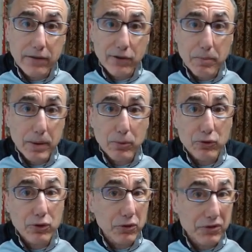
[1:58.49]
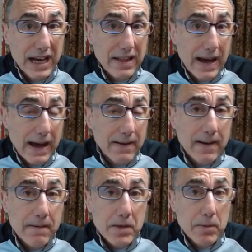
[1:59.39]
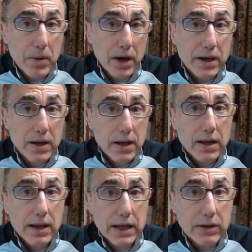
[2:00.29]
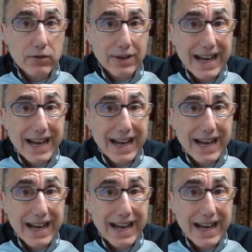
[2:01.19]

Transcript: Some people still say that, but it's